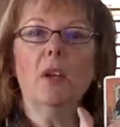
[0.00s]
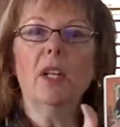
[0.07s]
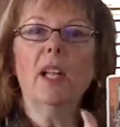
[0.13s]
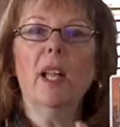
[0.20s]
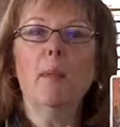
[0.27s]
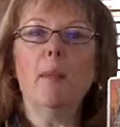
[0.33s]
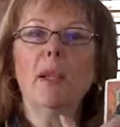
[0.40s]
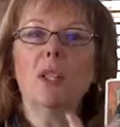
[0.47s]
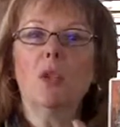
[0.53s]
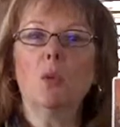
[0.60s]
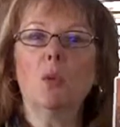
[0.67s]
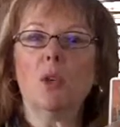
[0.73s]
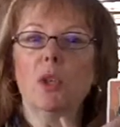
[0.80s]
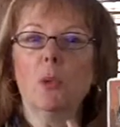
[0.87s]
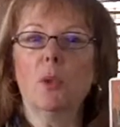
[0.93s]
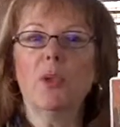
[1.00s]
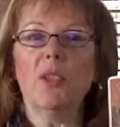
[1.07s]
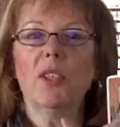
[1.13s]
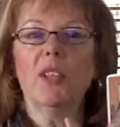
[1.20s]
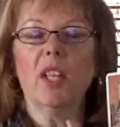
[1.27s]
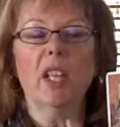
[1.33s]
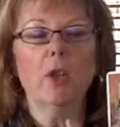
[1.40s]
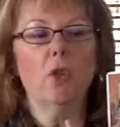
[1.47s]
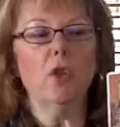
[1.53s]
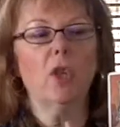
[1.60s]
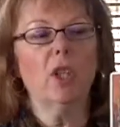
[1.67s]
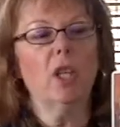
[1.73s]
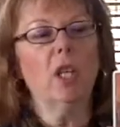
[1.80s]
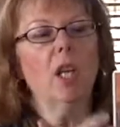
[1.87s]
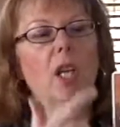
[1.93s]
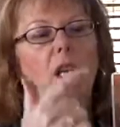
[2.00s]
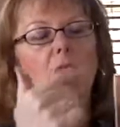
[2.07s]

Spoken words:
I best work with this energy?